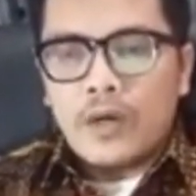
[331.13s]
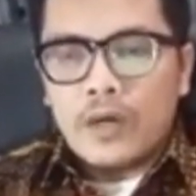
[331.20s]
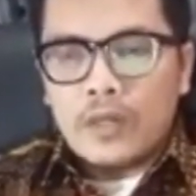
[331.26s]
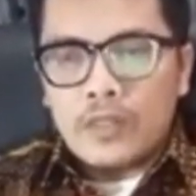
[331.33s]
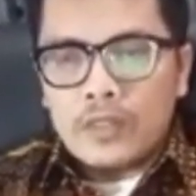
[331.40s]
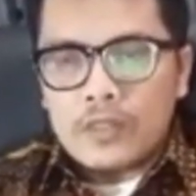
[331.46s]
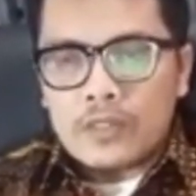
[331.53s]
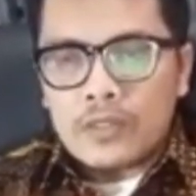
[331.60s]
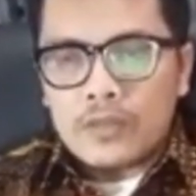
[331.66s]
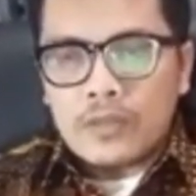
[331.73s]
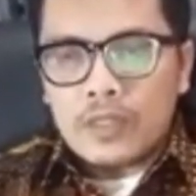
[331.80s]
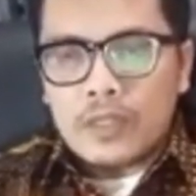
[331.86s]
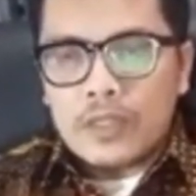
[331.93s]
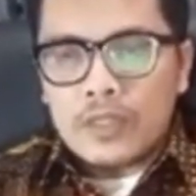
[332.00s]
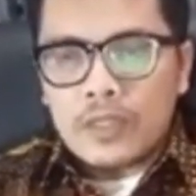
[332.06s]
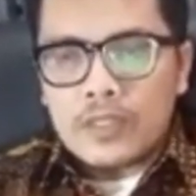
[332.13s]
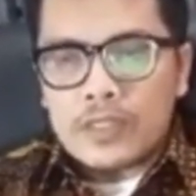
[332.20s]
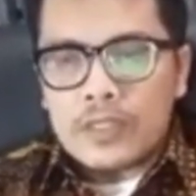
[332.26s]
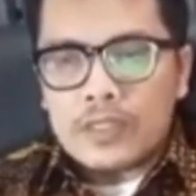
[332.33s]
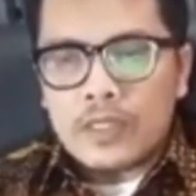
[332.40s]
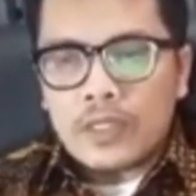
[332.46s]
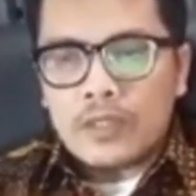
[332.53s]
on student
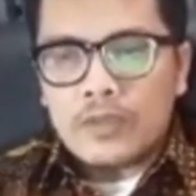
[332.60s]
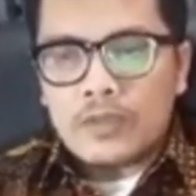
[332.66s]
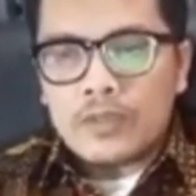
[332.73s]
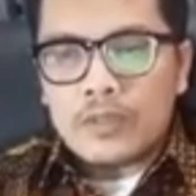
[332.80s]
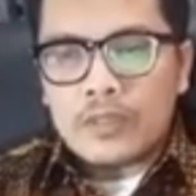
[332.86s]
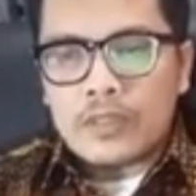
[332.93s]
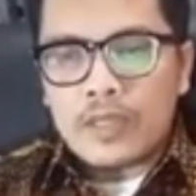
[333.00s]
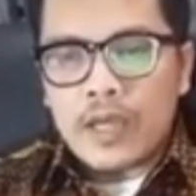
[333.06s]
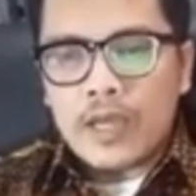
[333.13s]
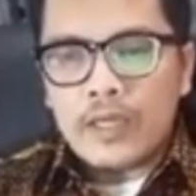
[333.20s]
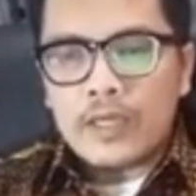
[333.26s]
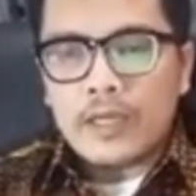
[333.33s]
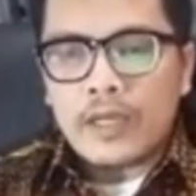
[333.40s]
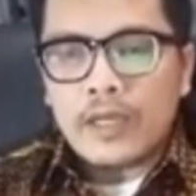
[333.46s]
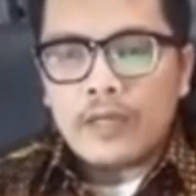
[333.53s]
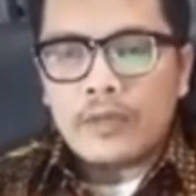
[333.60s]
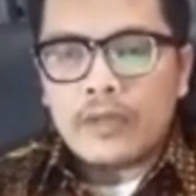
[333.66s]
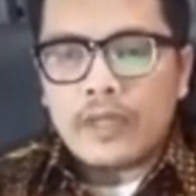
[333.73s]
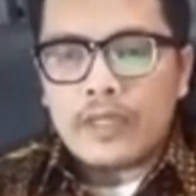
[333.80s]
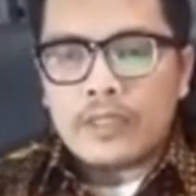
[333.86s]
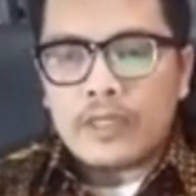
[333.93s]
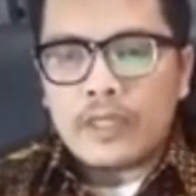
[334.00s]
decision to choose higher
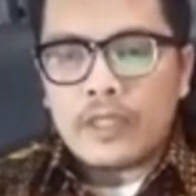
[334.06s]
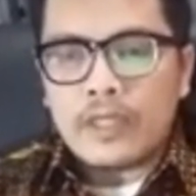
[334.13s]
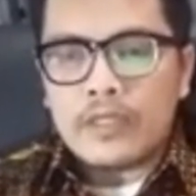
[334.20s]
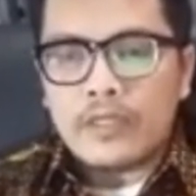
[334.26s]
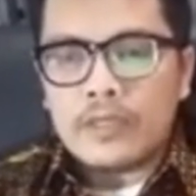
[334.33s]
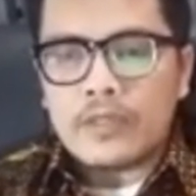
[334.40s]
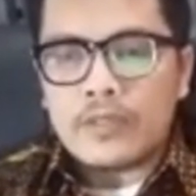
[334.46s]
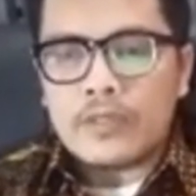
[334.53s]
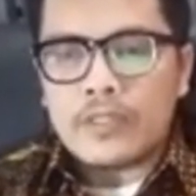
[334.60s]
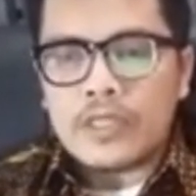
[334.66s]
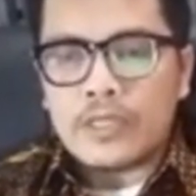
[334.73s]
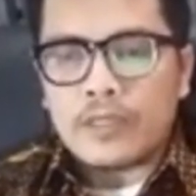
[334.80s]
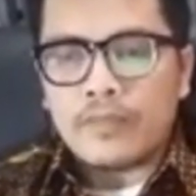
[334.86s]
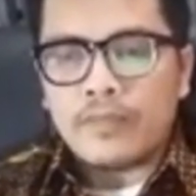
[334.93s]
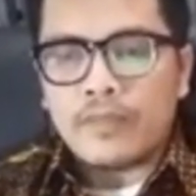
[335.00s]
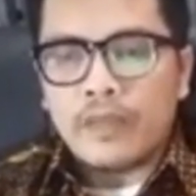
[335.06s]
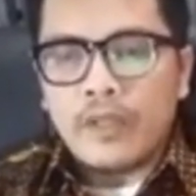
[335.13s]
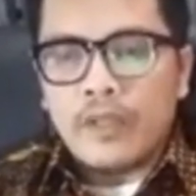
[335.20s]
education institution.